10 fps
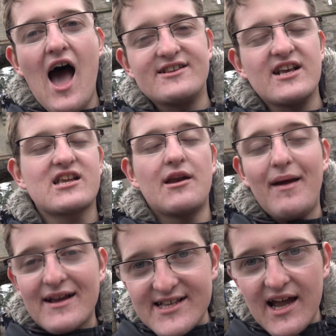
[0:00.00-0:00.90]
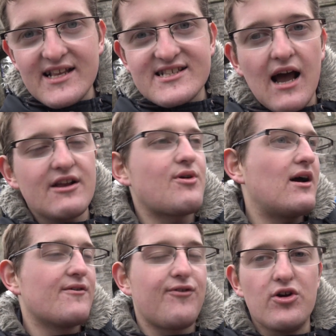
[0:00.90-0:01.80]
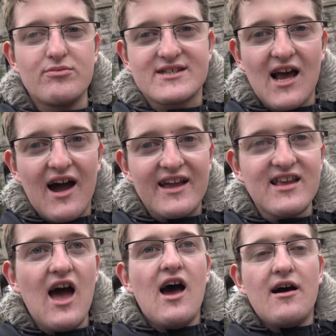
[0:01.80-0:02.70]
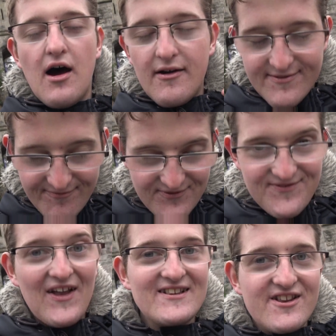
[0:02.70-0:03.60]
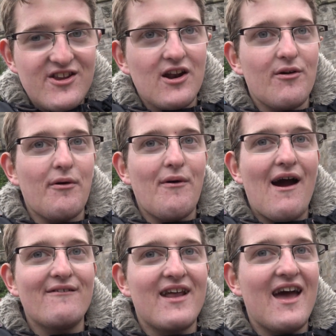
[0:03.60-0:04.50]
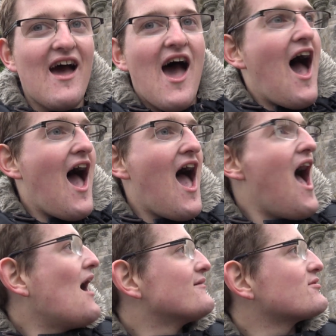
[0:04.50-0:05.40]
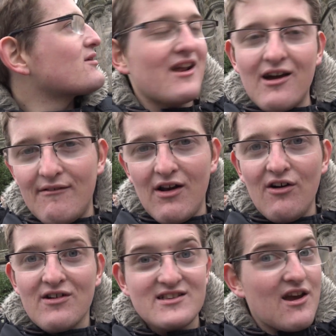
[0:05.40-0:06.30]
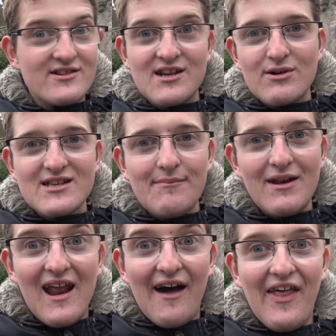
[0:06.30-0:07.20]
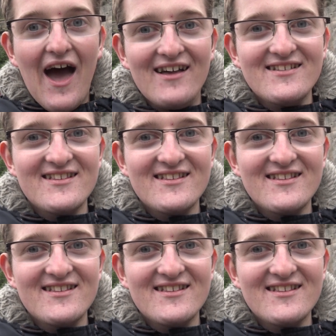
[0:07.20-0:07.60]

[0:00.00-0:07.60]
So it's going to be exciting times around the Flume site. A fence has gone up around it, so we're going to go have a look. Let's go and see what's happening down there.